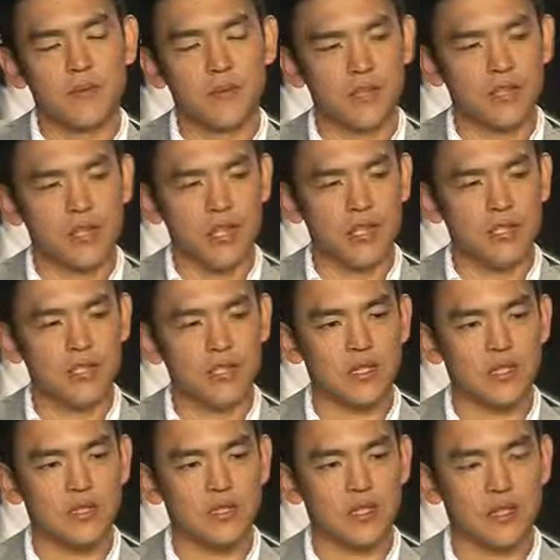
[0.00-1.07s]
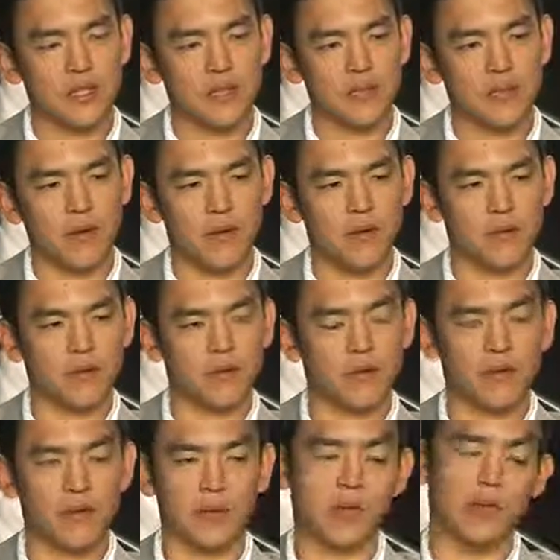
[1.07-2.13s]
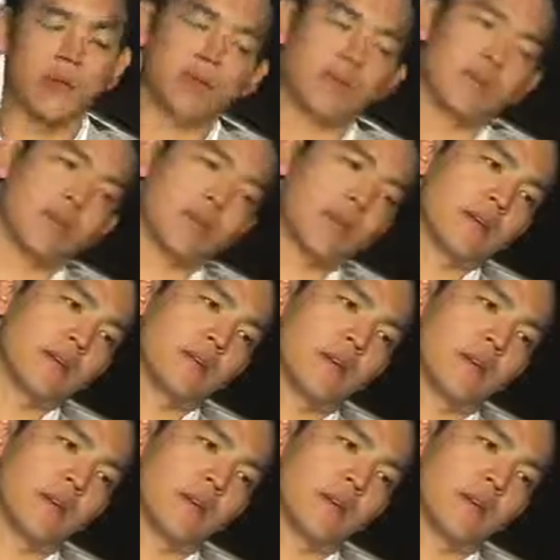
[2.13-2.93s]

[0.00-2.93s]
The most challenging thing about making the movie? Oh boy.